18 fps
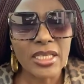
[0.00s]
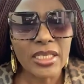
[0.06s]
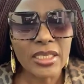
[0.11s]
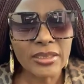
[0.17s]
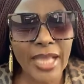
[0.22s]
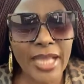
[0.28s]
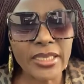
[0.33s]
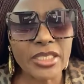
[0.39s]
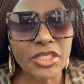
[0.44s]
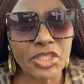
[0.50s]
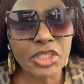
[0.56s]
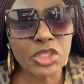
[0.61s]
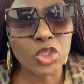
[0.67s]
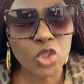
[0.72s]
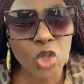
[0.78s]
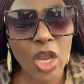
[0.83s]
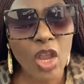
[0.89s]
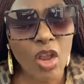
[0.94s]
That is the
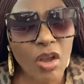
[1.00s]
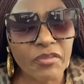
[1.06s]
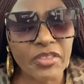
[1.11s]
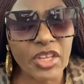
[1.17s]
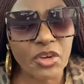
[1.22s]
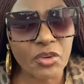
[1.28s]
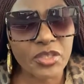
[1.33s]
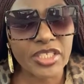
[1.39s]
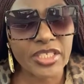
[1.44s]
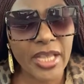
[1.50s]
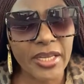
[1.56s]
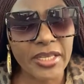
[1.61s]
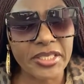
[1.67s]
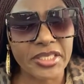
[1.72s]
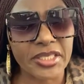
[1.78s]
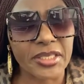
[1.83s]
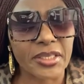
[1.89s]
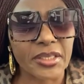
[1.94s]
joy of the
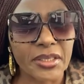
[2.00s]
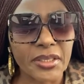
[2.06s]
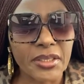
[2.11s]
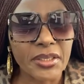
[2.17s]
Christianity.